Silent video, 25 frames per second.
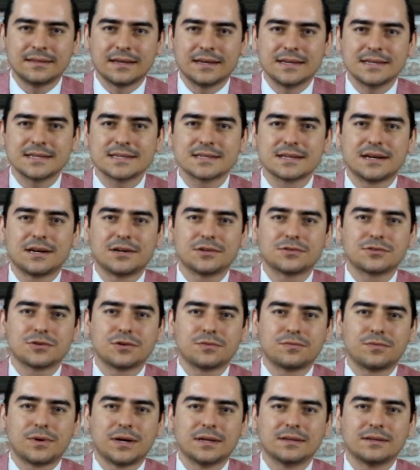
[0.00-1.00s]
days out
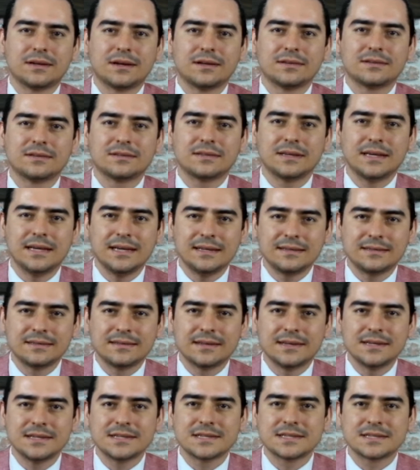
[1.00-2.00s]
of 180
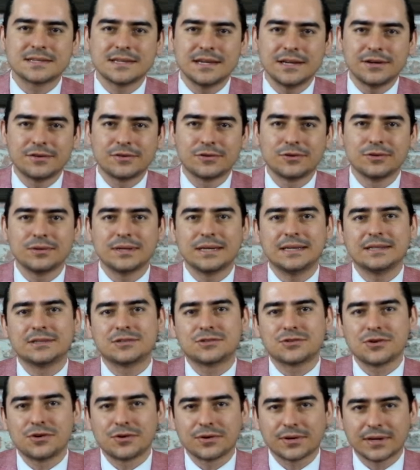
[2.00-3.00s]
days stay rule in
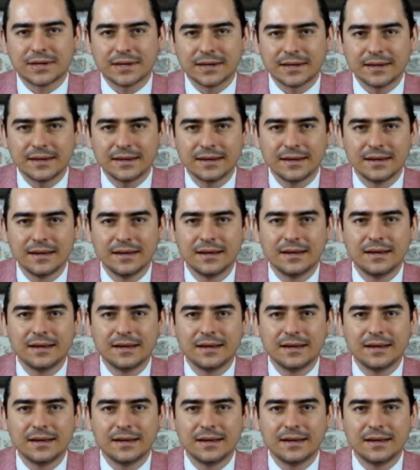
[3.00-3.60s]
Turkey